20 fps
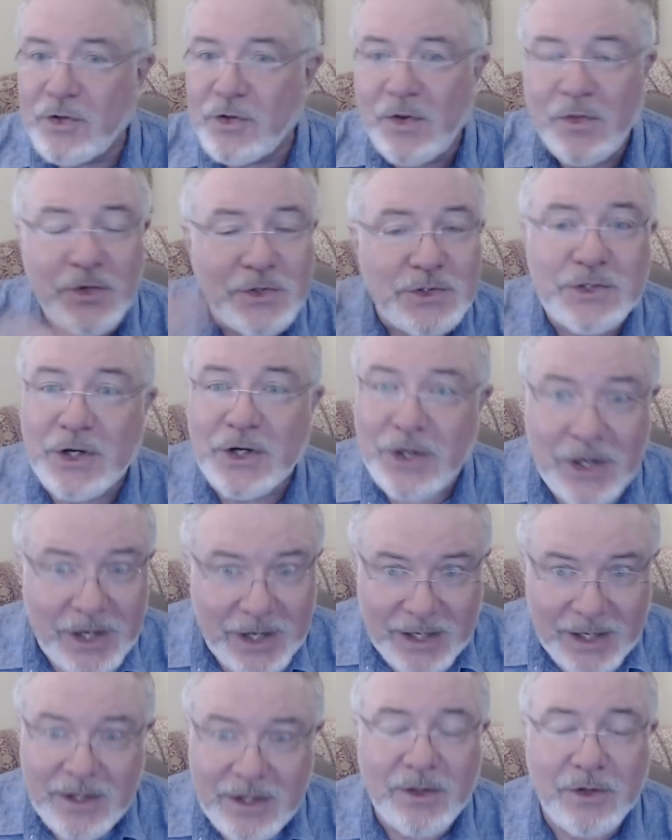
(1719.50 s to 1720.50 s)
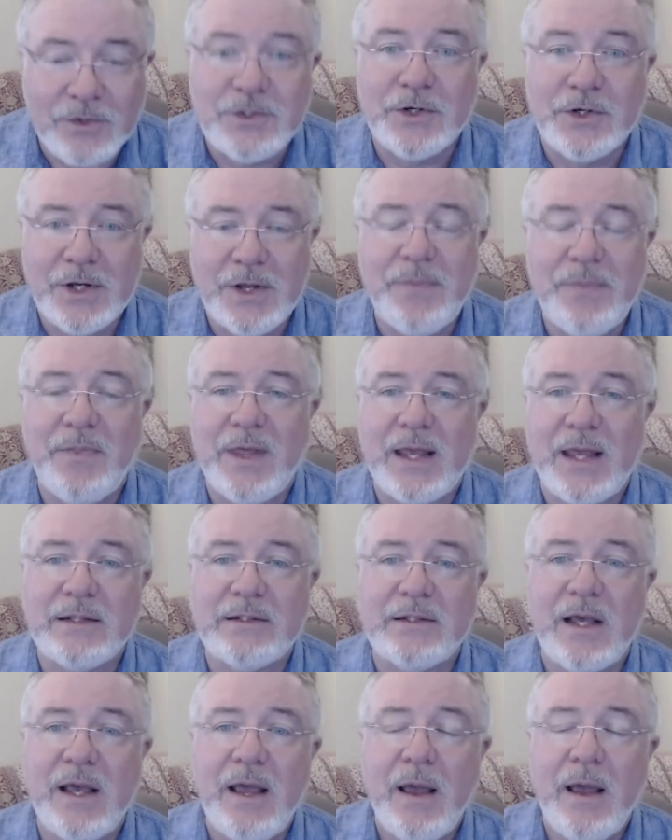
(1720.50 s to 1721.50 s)
All of those are good. Those are good
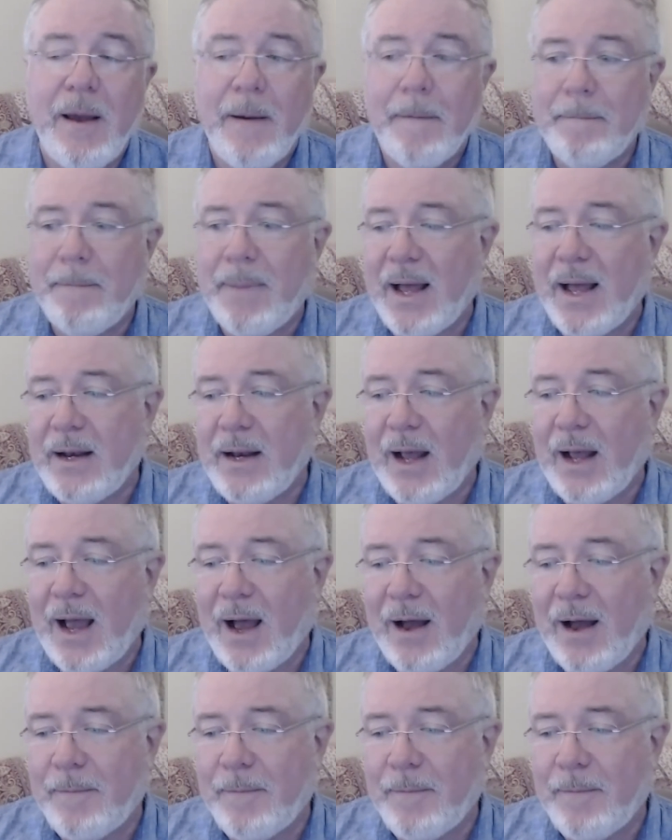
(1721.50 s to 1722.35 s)
things, but